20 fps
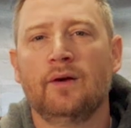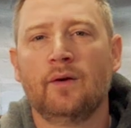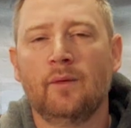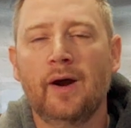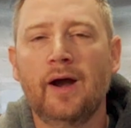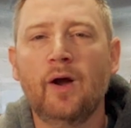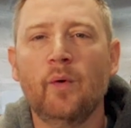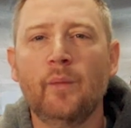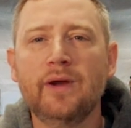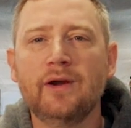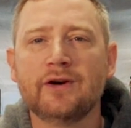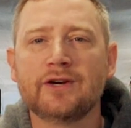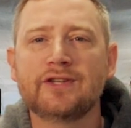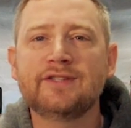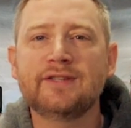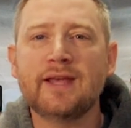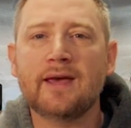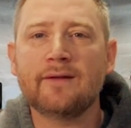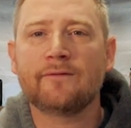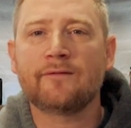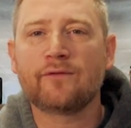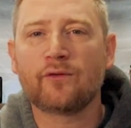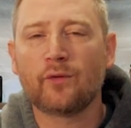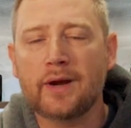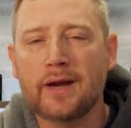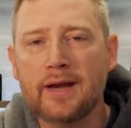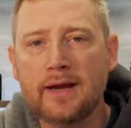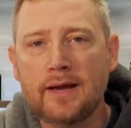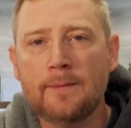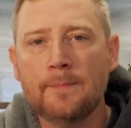Right? We are set
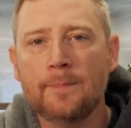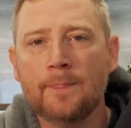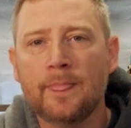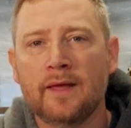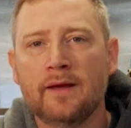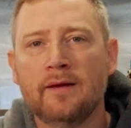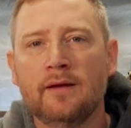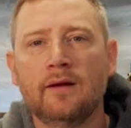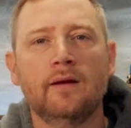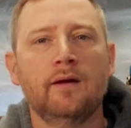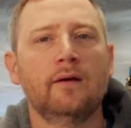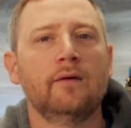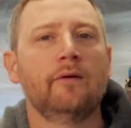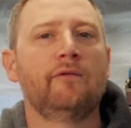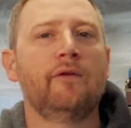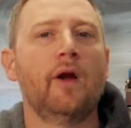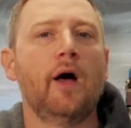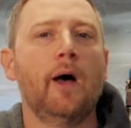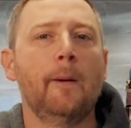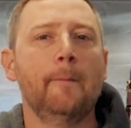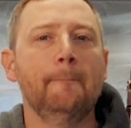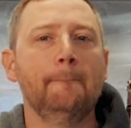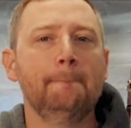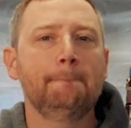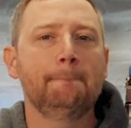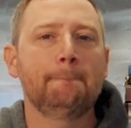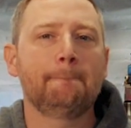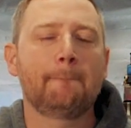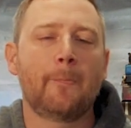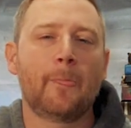free from
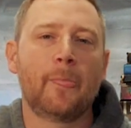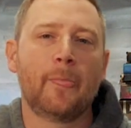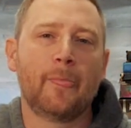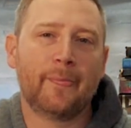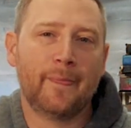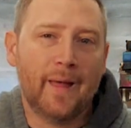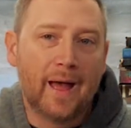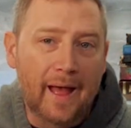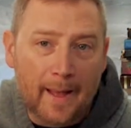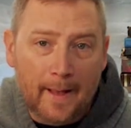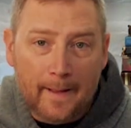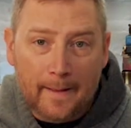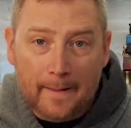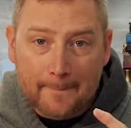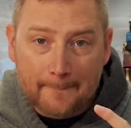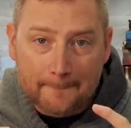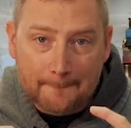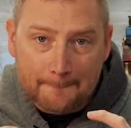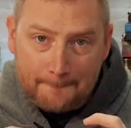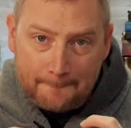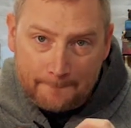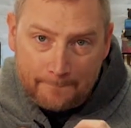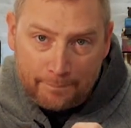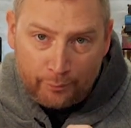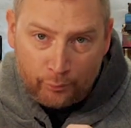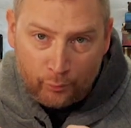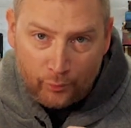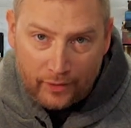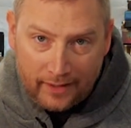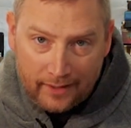the
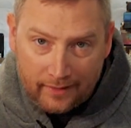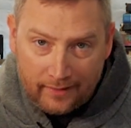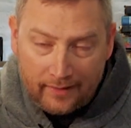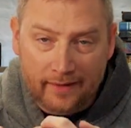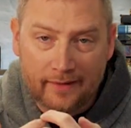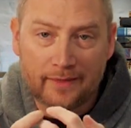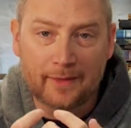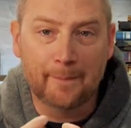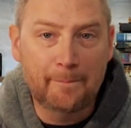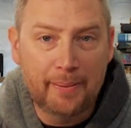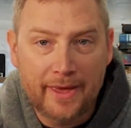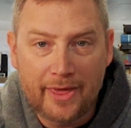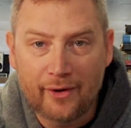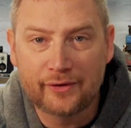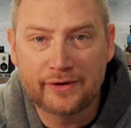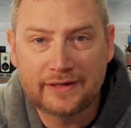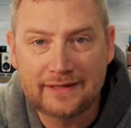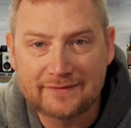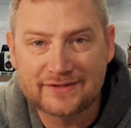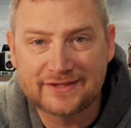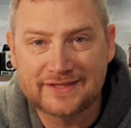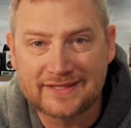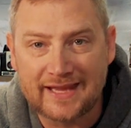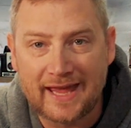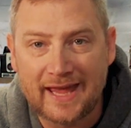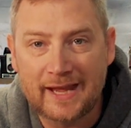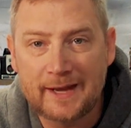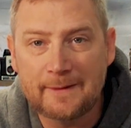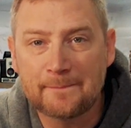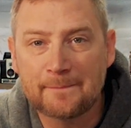penalty of
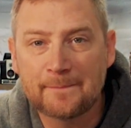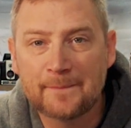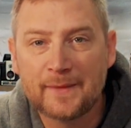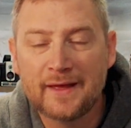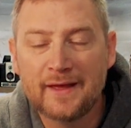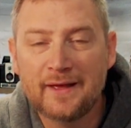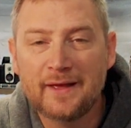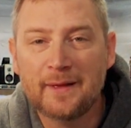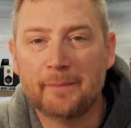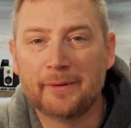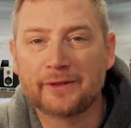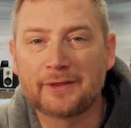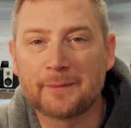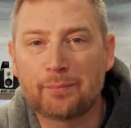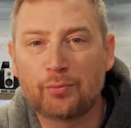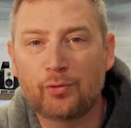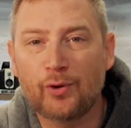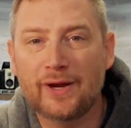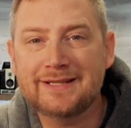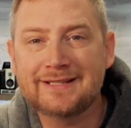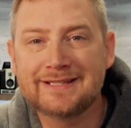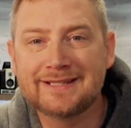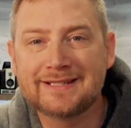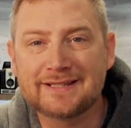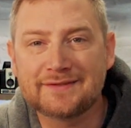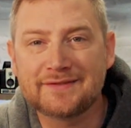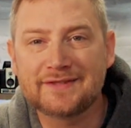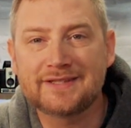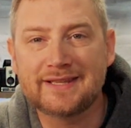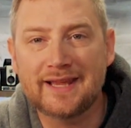sin, but the
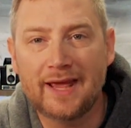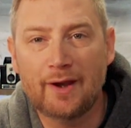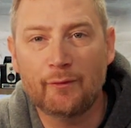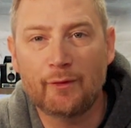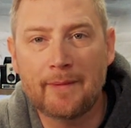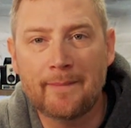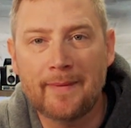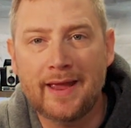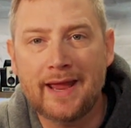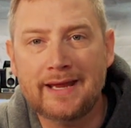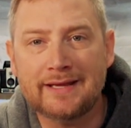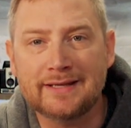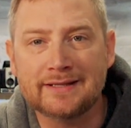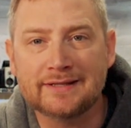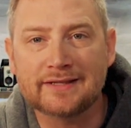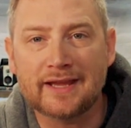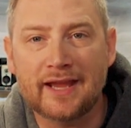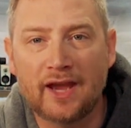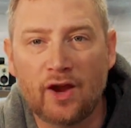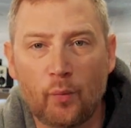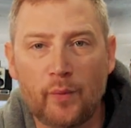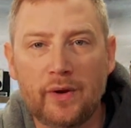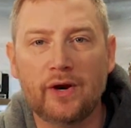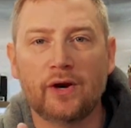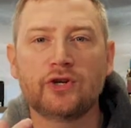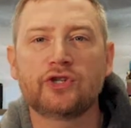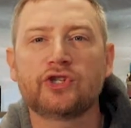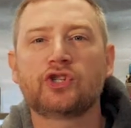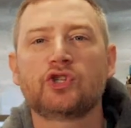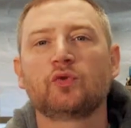presence of sin remains, and we
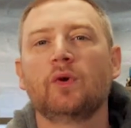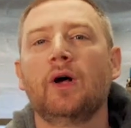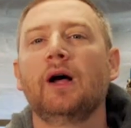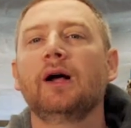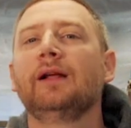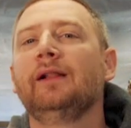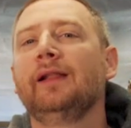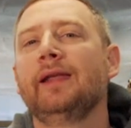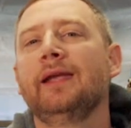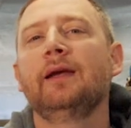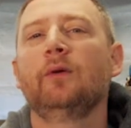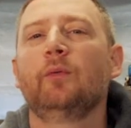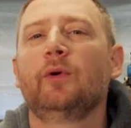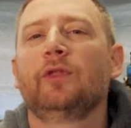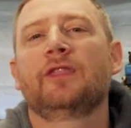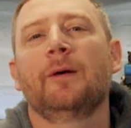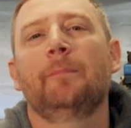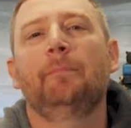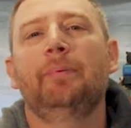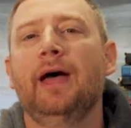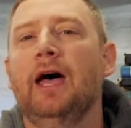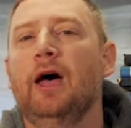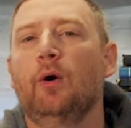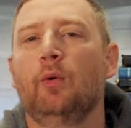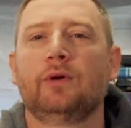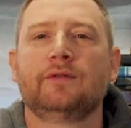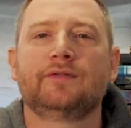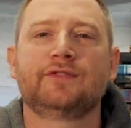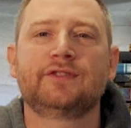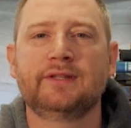are struggling with the
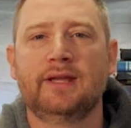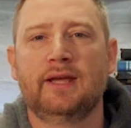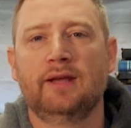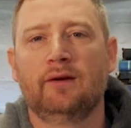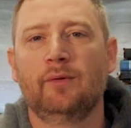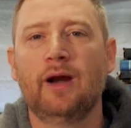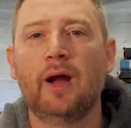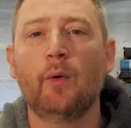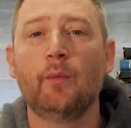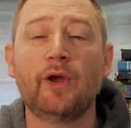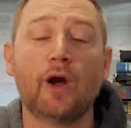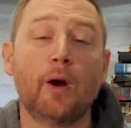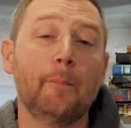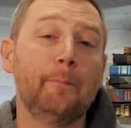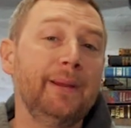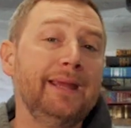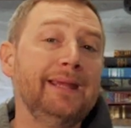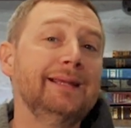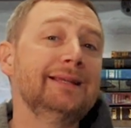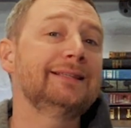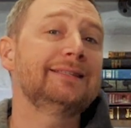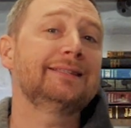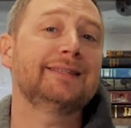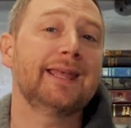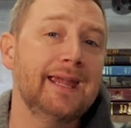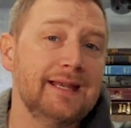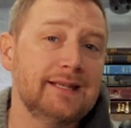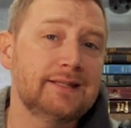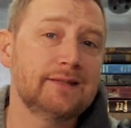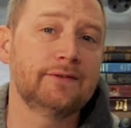power of sin, right? We are being
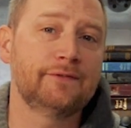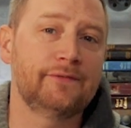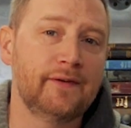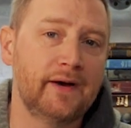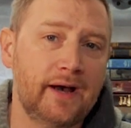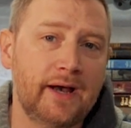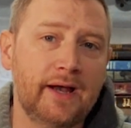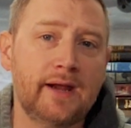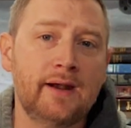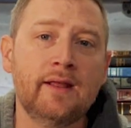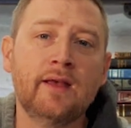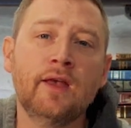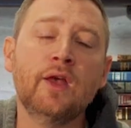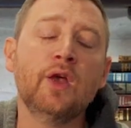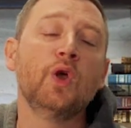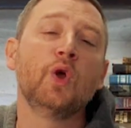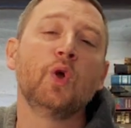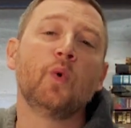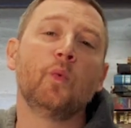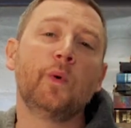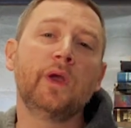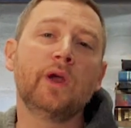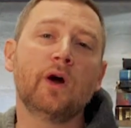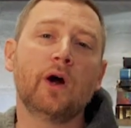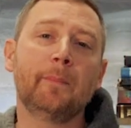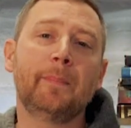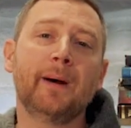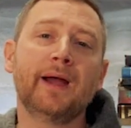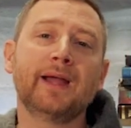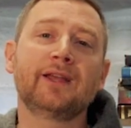sanctified. We
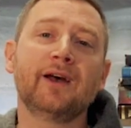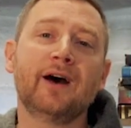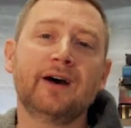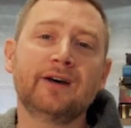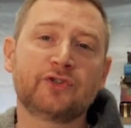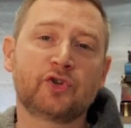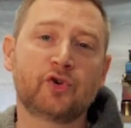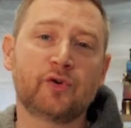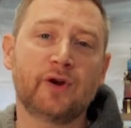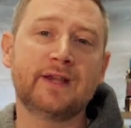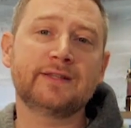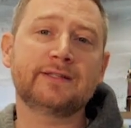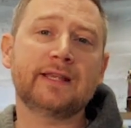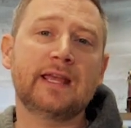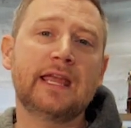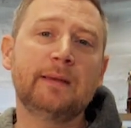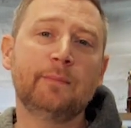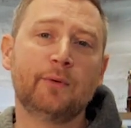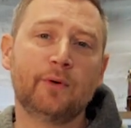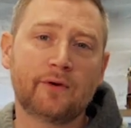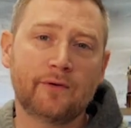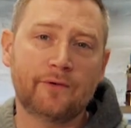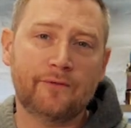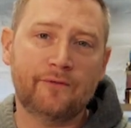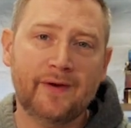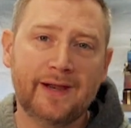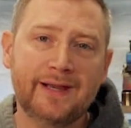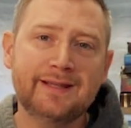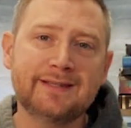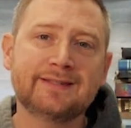are, by God's grace, able to
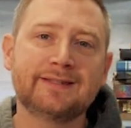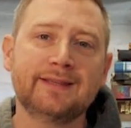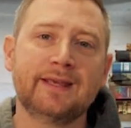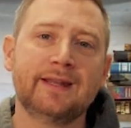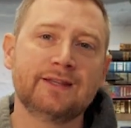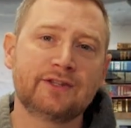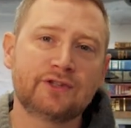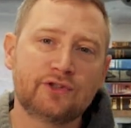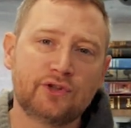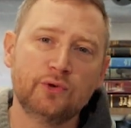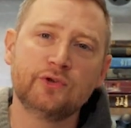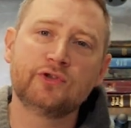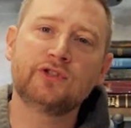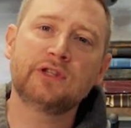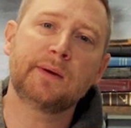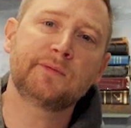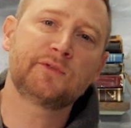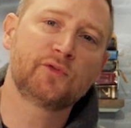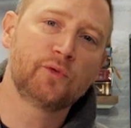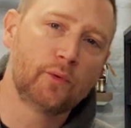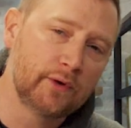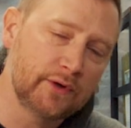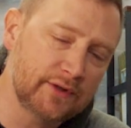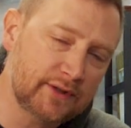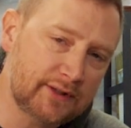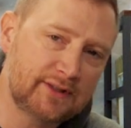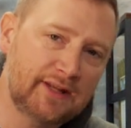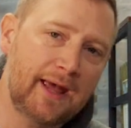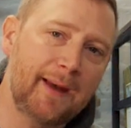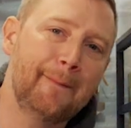fight sin. It's 2 steps forward, a
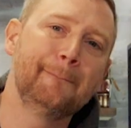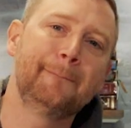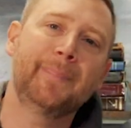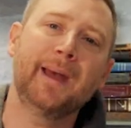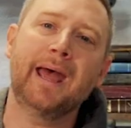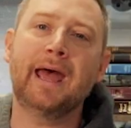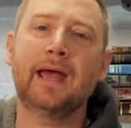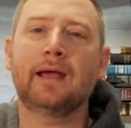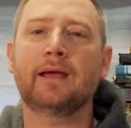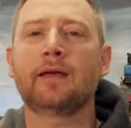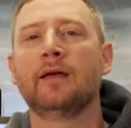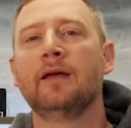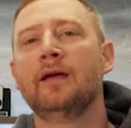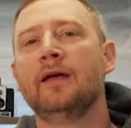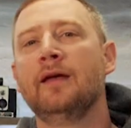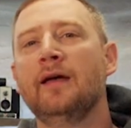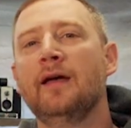step back.